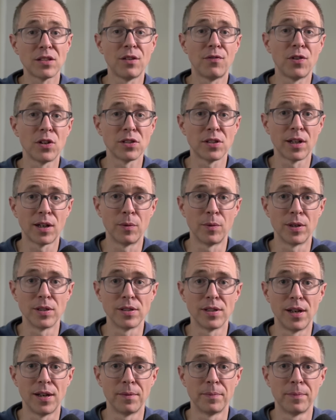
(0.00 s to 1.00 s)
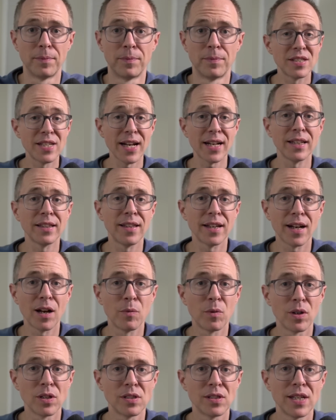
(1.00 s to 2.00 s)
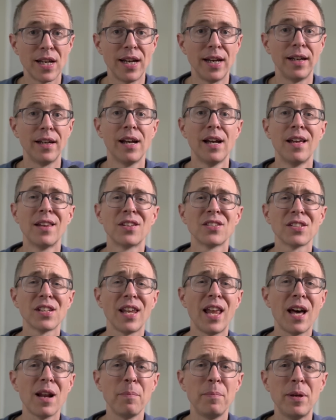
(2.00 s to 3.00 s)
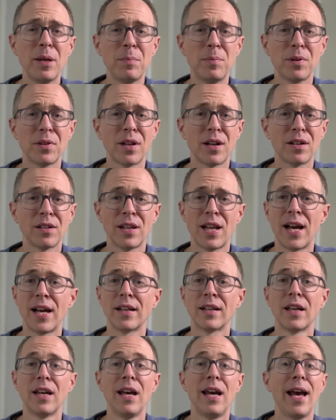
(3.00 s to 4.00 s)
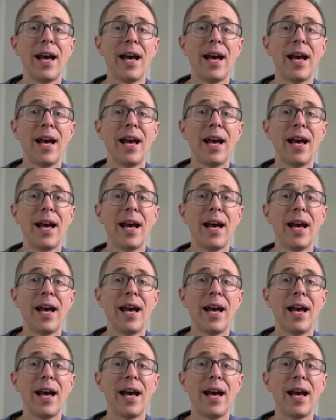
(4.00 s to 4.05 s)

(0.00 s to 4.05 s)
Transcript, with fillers: That's the first thing I want to say. The second thing I want to say there's a lot of people that are like,